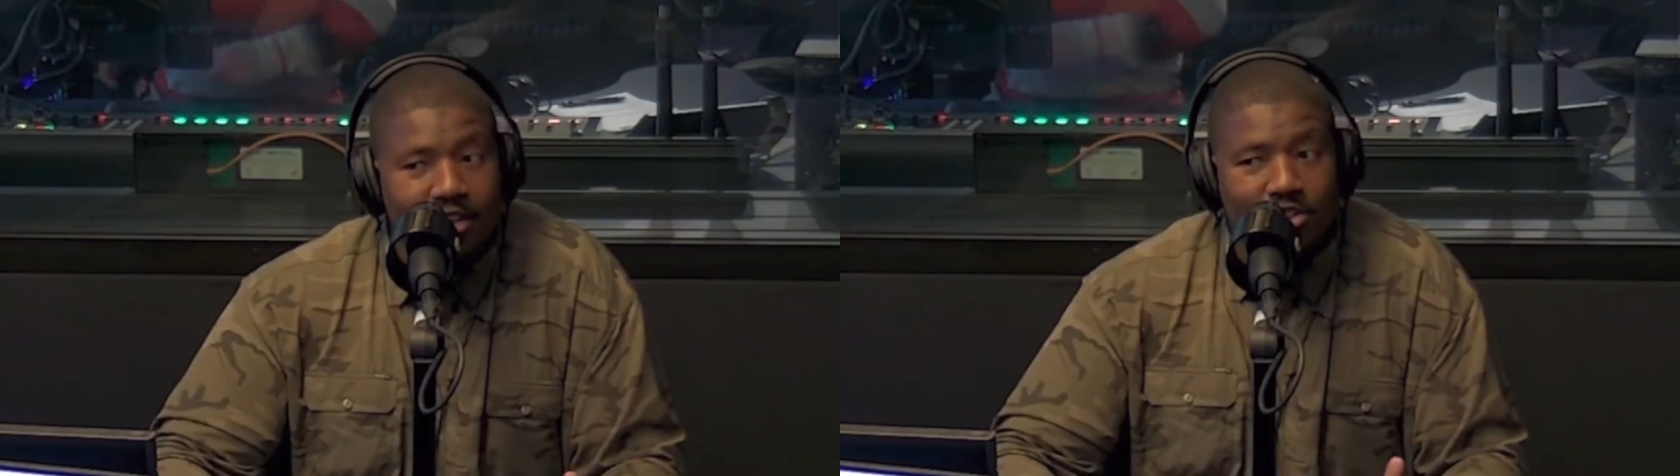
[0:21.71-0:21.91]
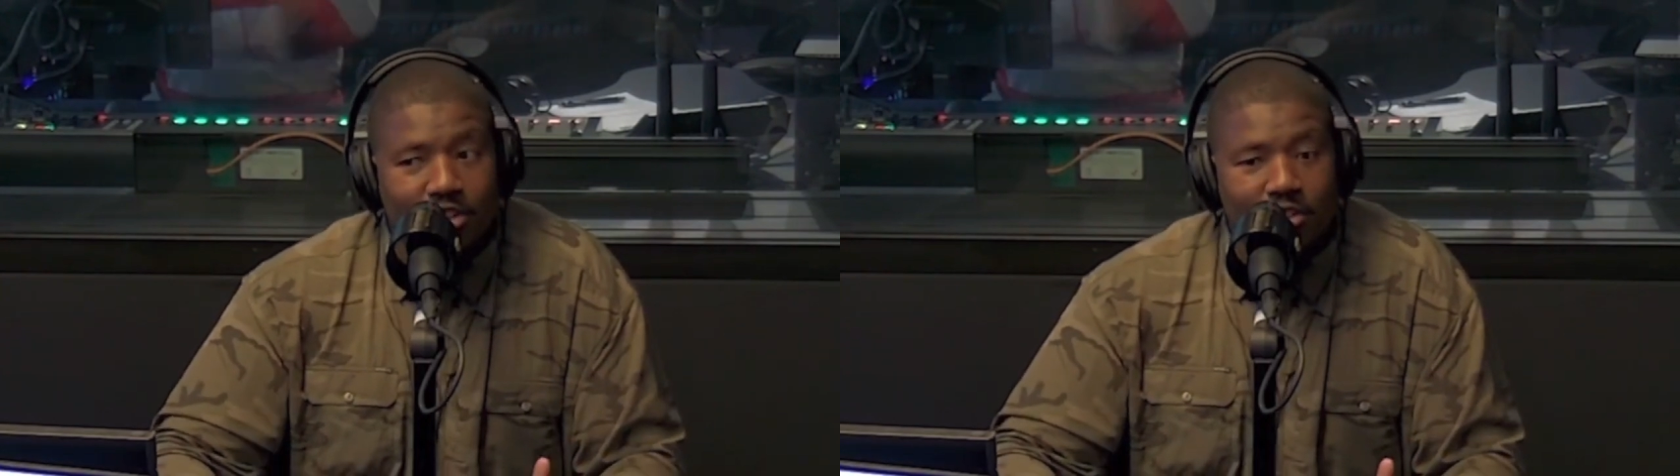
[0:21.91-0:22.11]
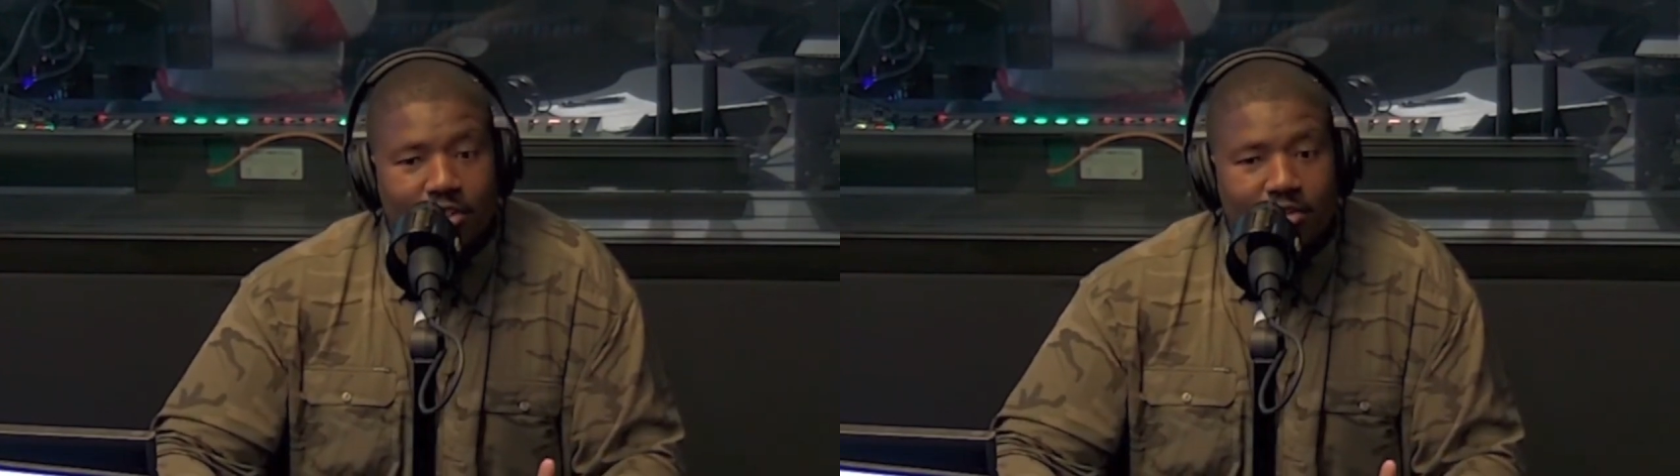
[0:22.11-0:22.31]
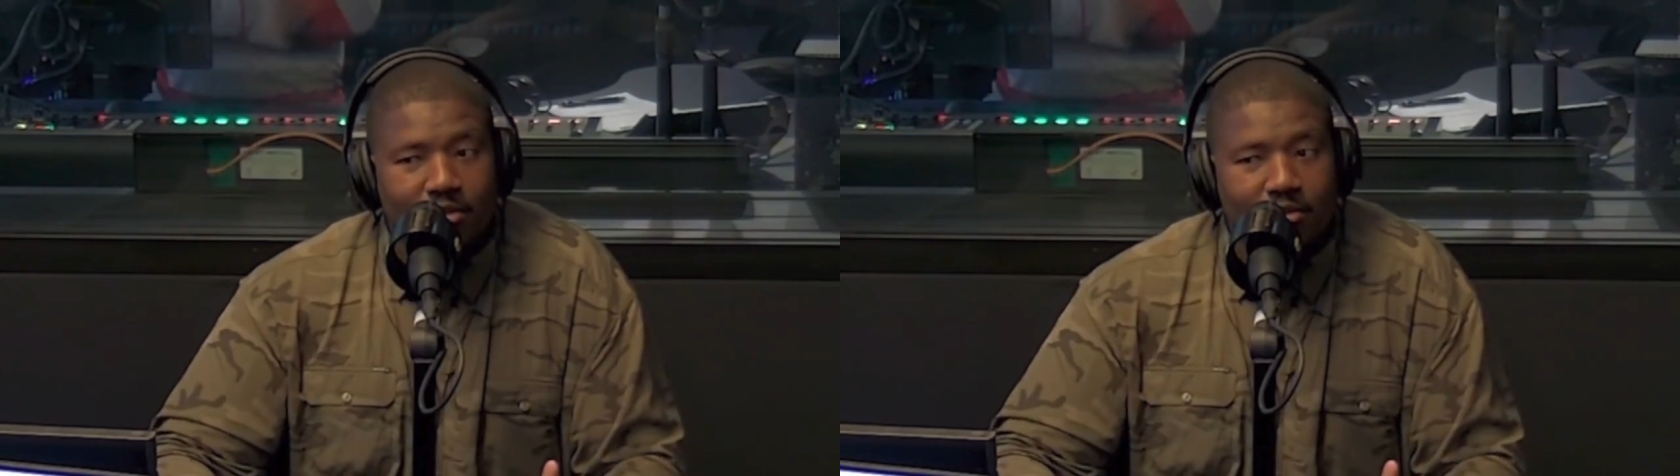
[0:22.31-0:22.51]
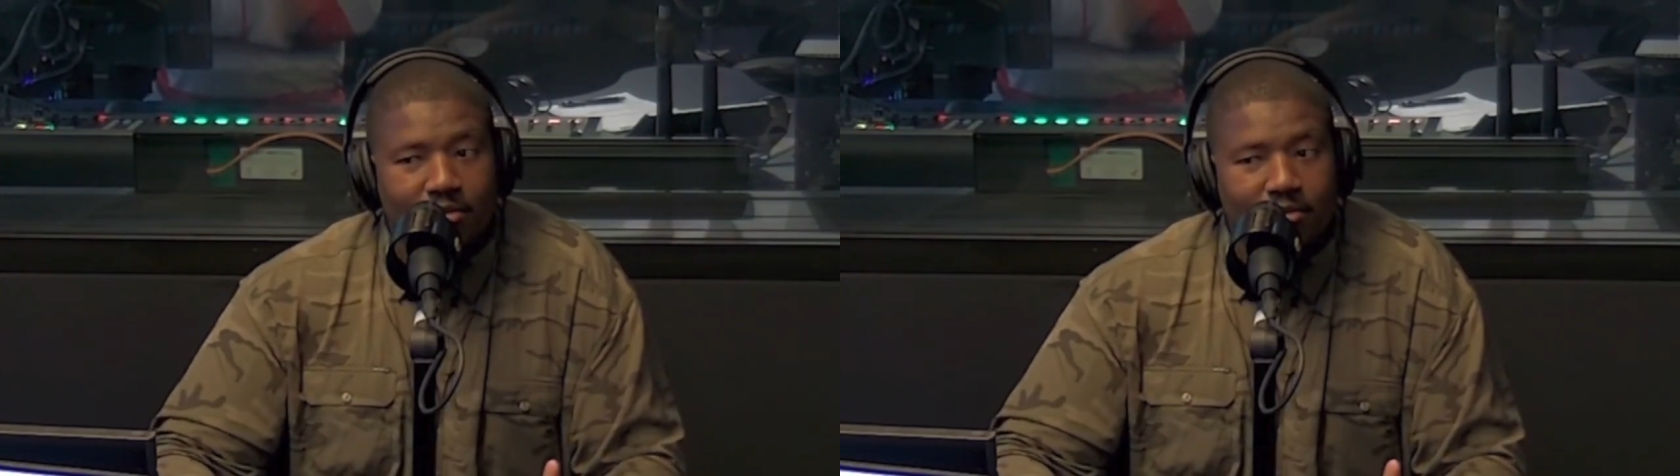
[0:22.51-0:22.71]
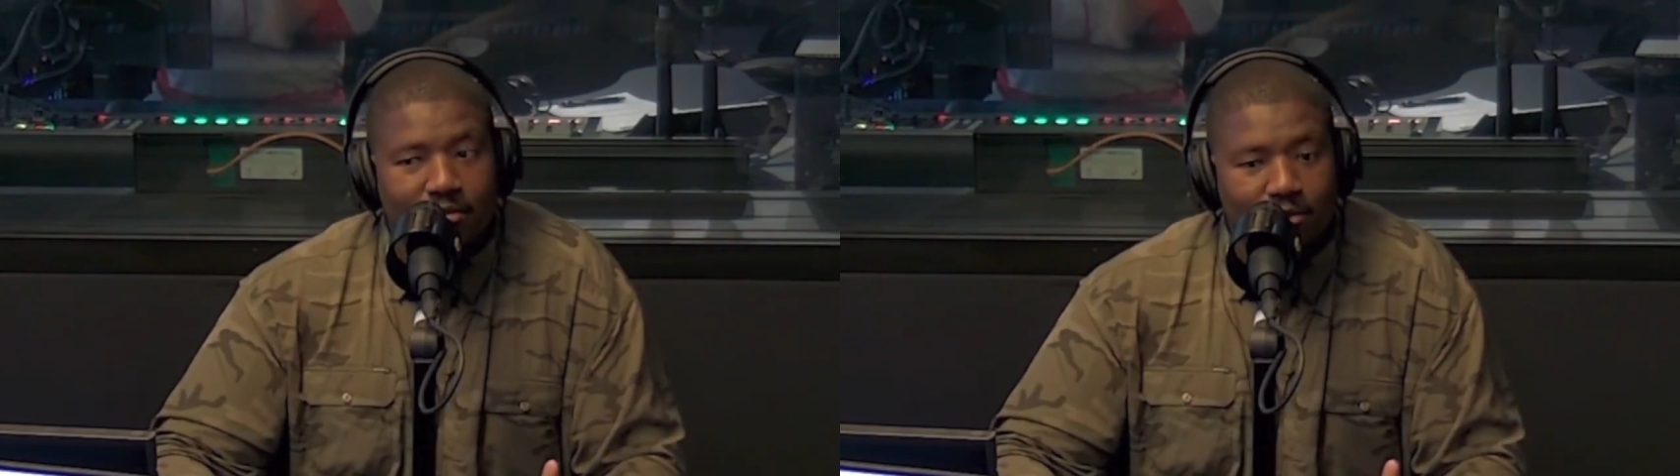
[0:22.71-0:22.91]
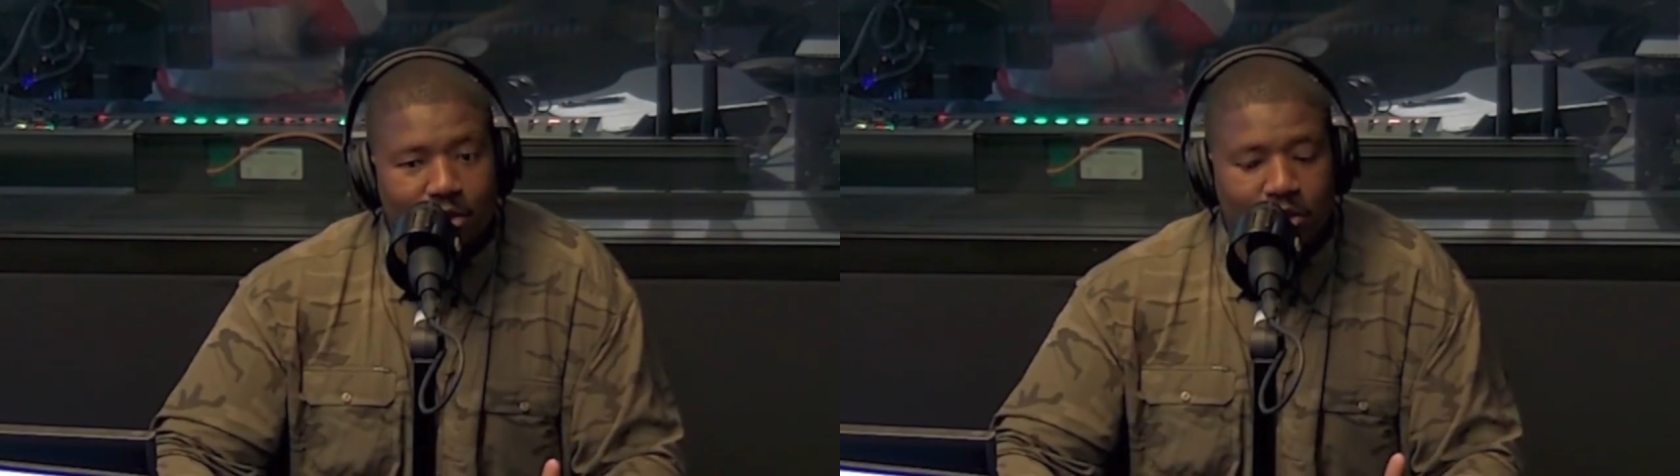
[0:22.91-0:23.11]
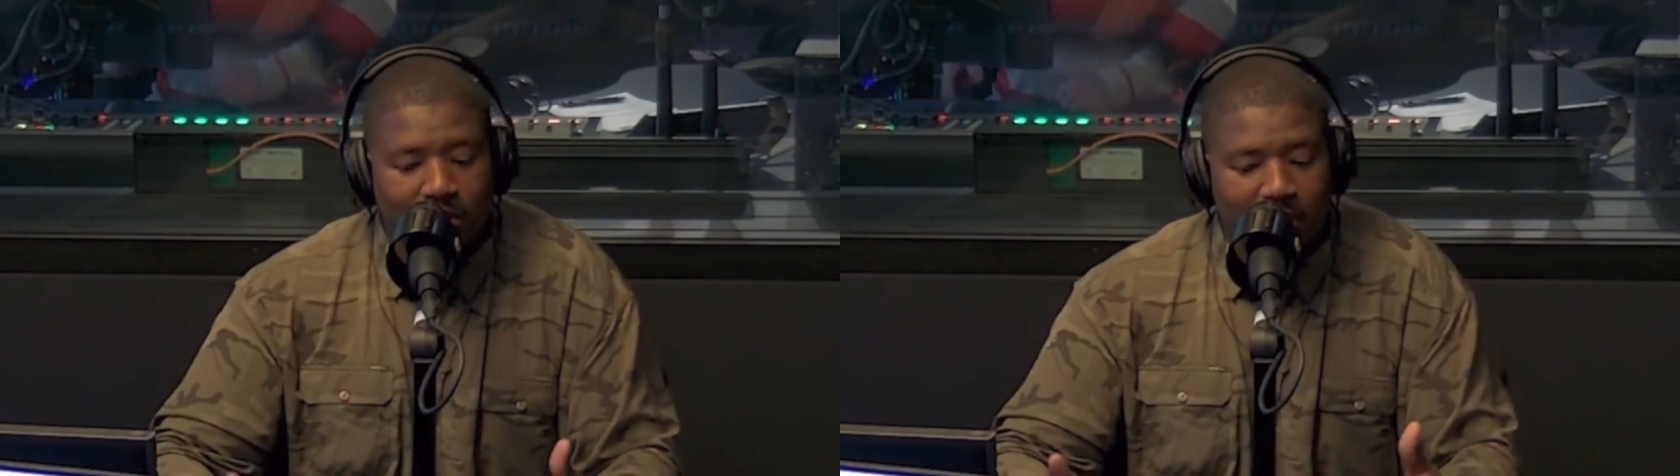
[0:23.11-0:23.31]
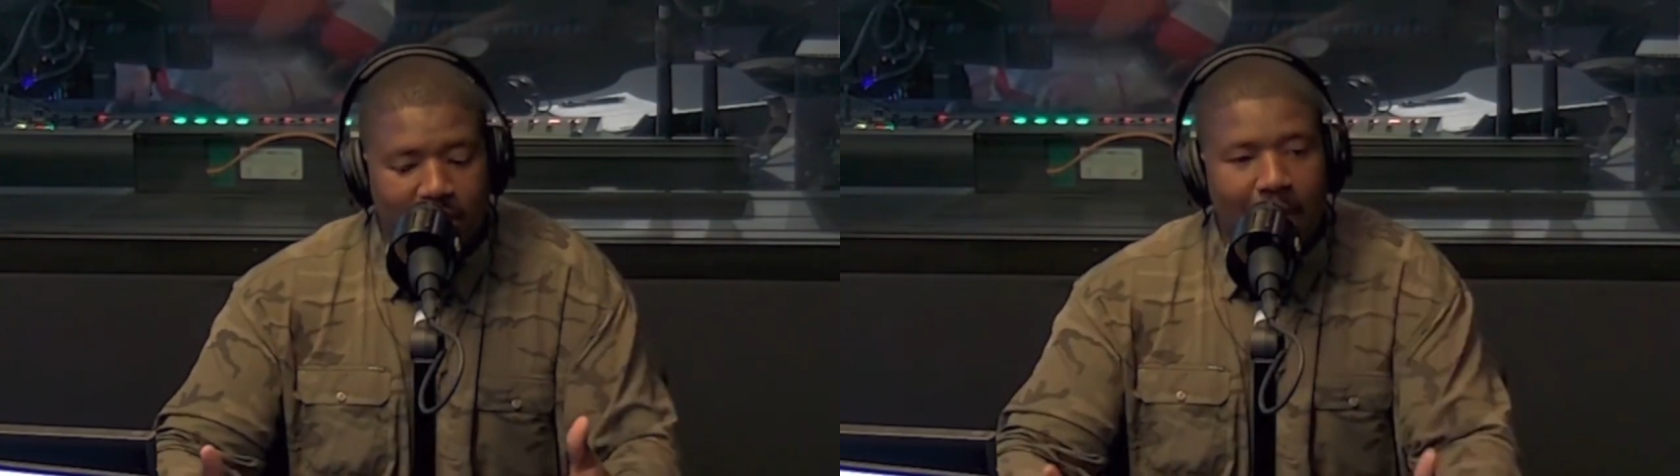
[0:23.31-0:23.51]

It's just when you're in